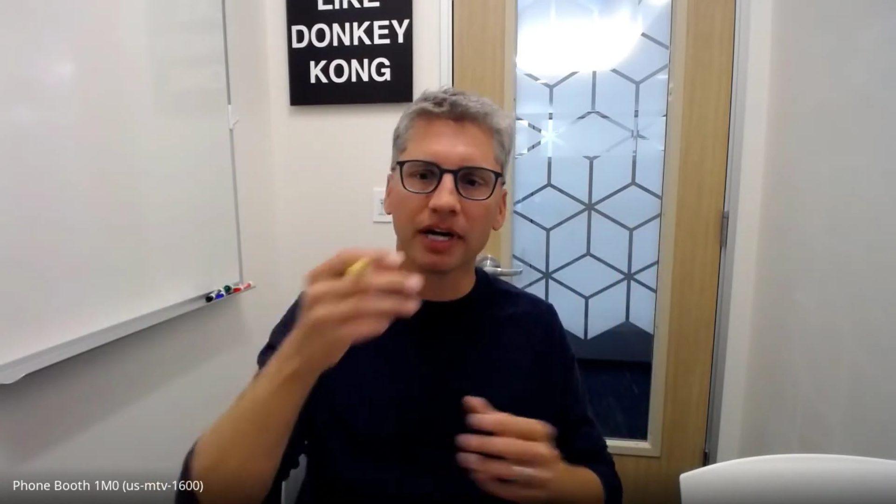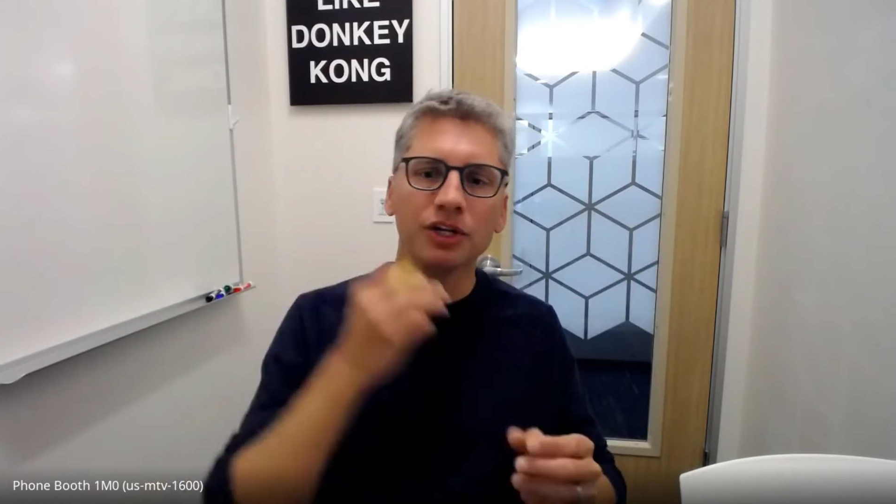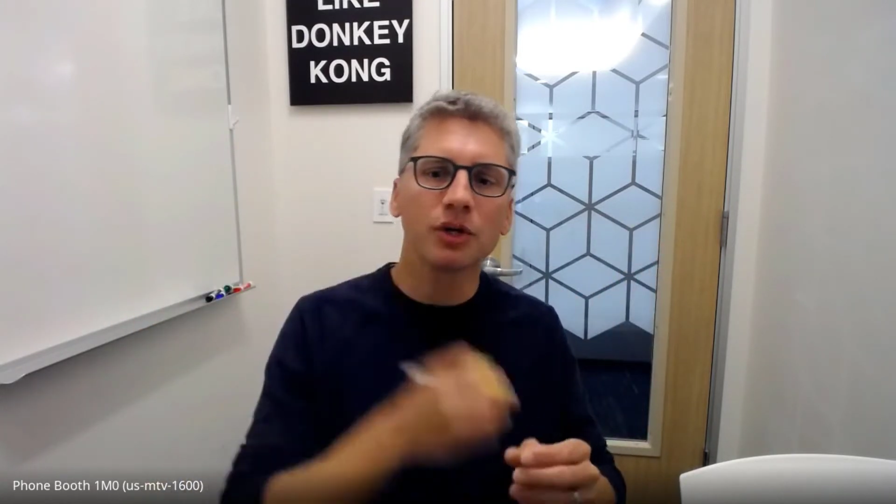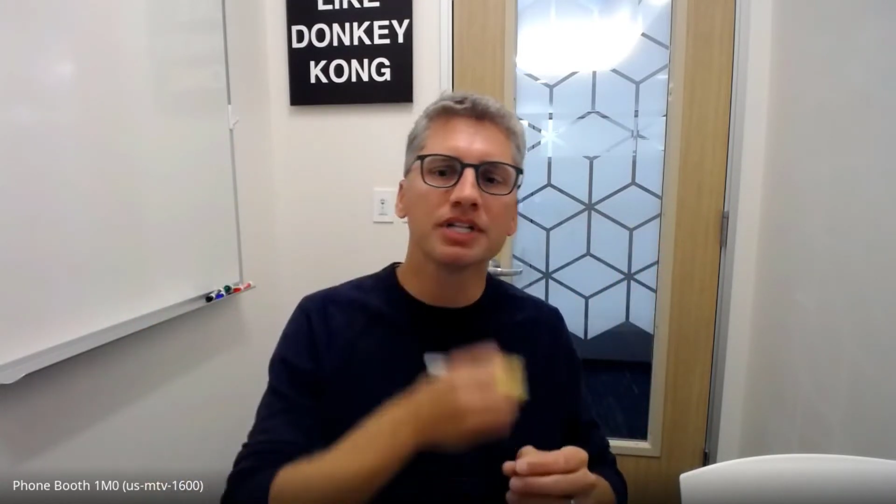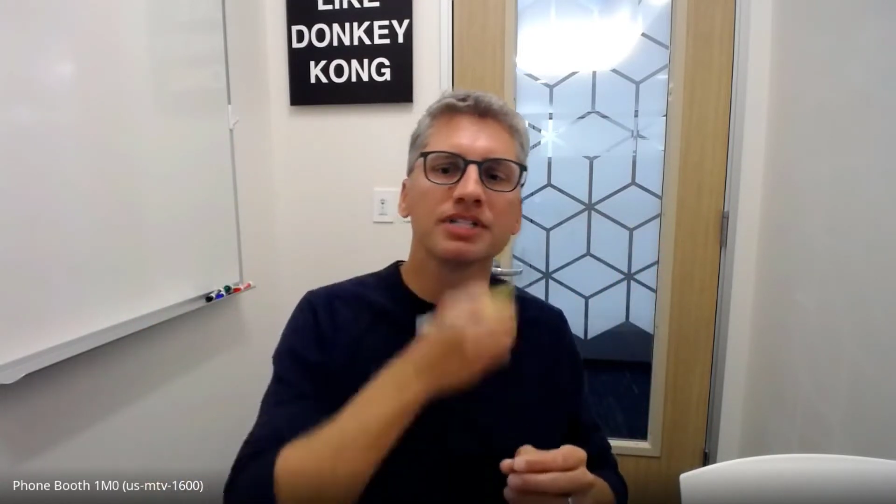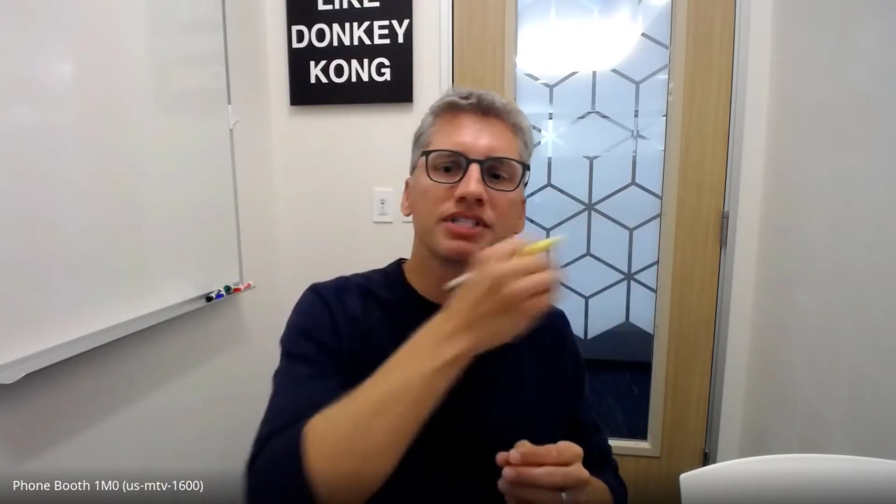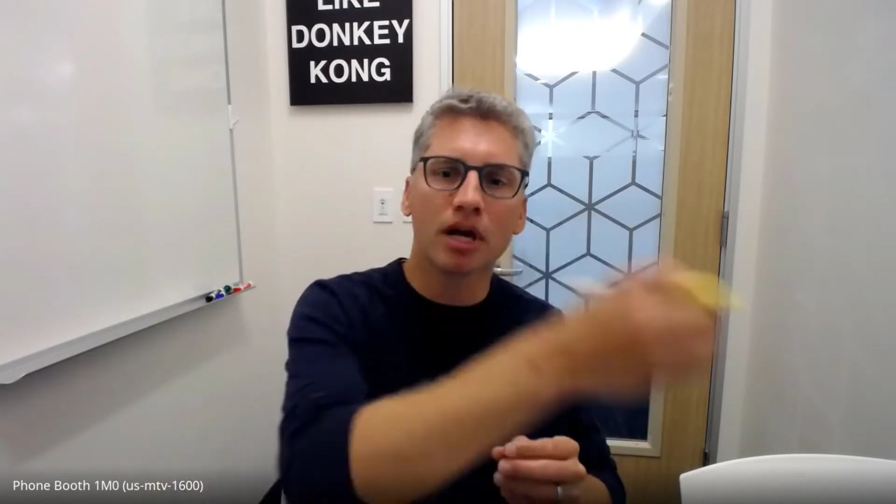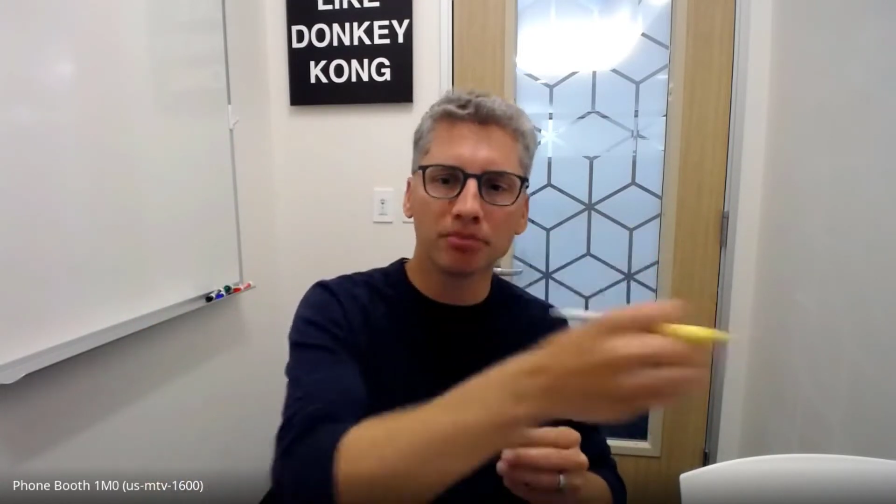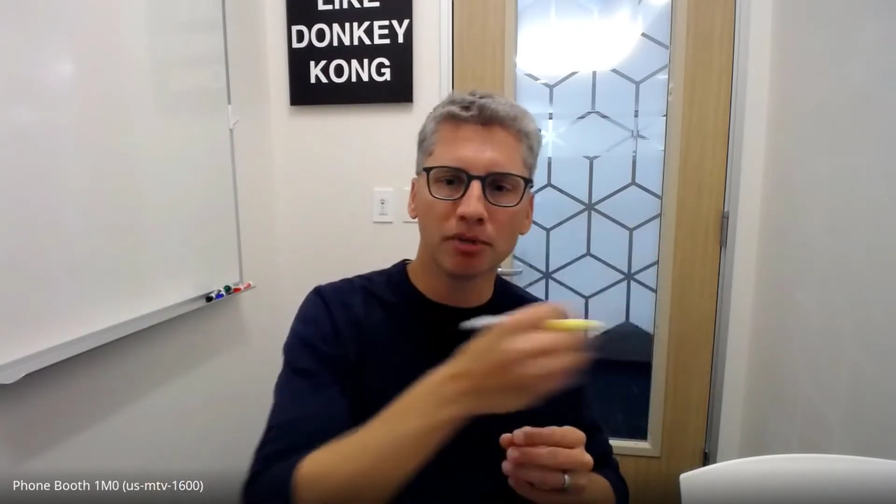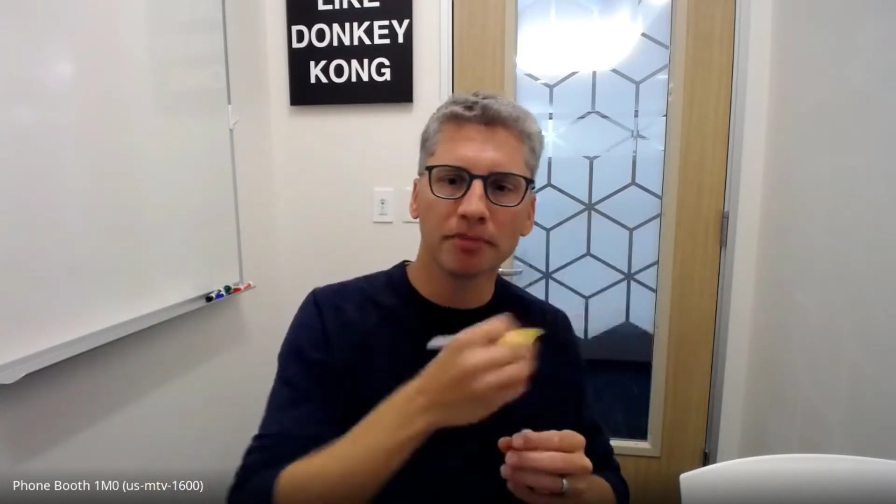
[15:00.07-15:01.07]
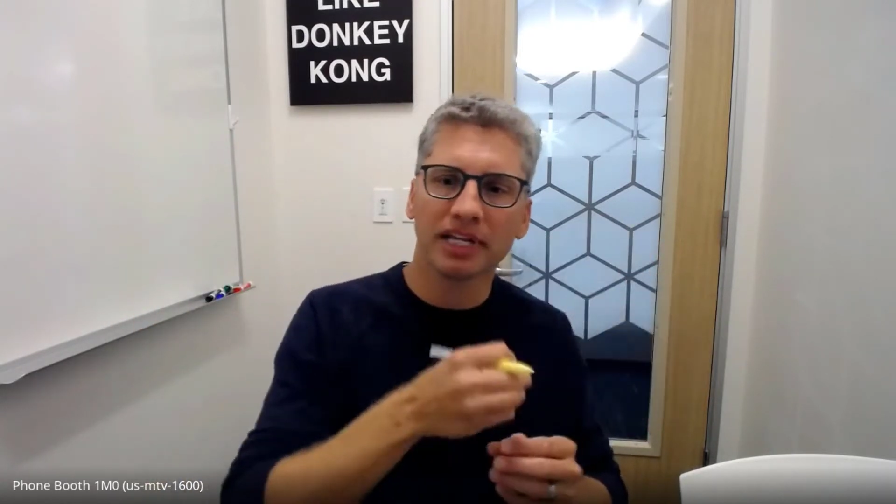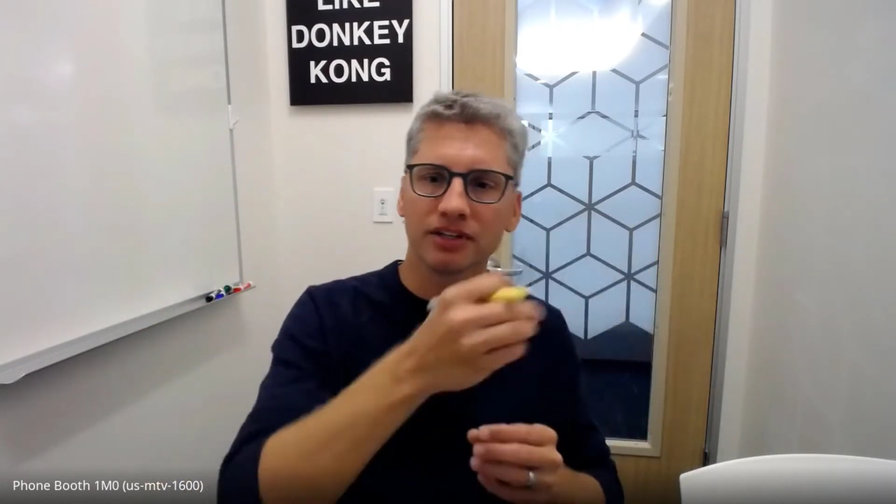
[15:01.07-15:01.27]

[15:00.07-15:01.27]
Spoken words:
and you can supplement